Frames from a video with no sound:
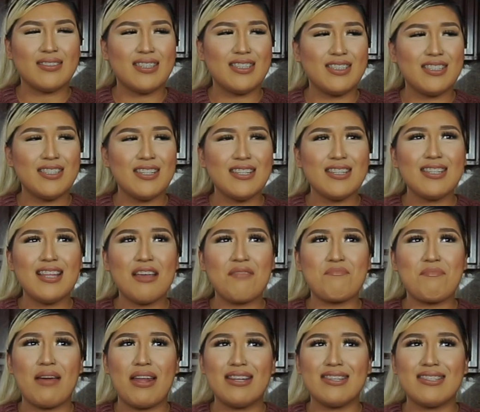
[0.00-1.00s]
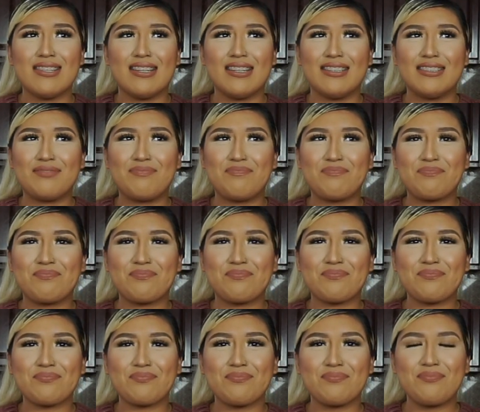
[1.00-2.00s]
This should taste like medicine.
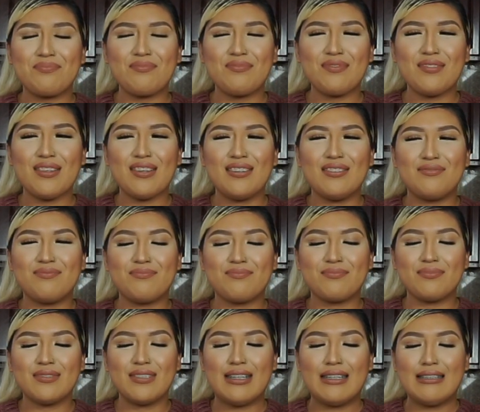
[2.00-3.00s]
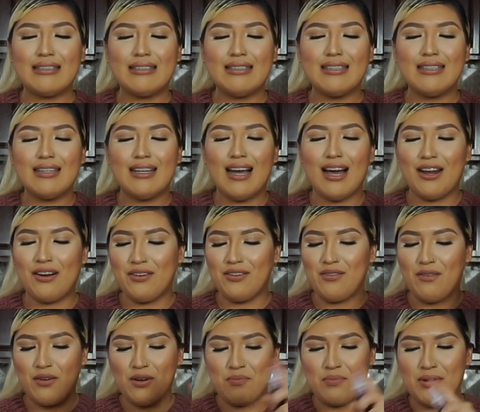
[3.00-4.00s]
Really? I don't know.
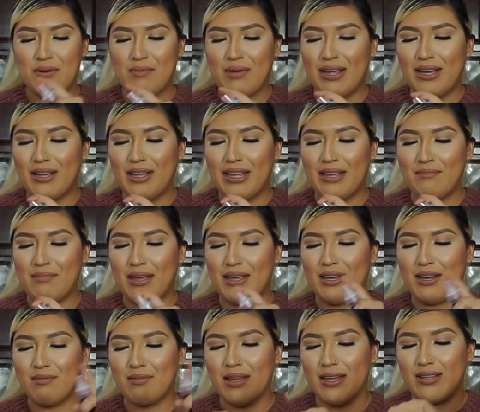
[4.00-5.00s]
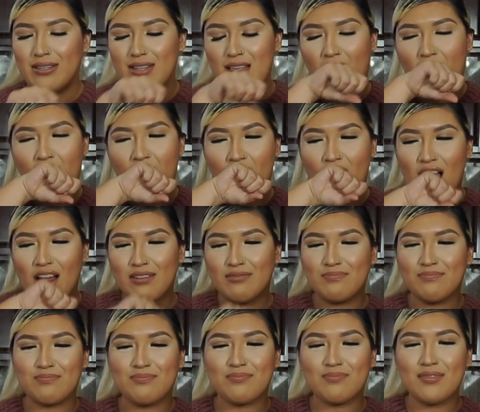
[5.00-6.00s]
I want to put it in my cupcakes.
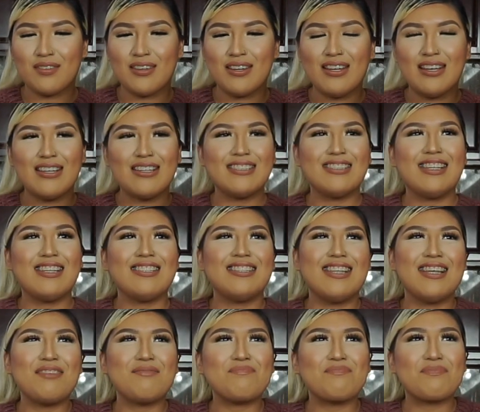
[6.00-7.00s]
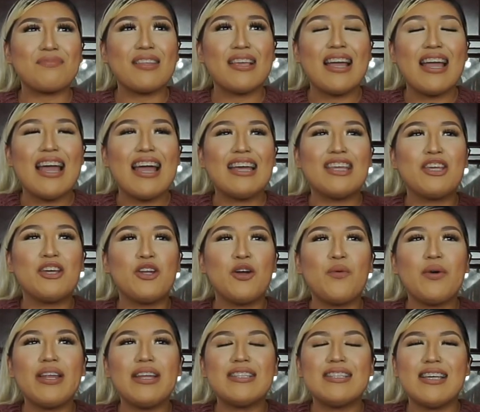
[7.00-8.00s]
Taste it? You know
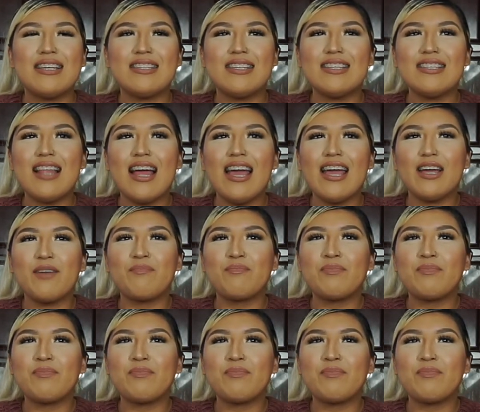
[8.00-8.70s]
what it tastes like?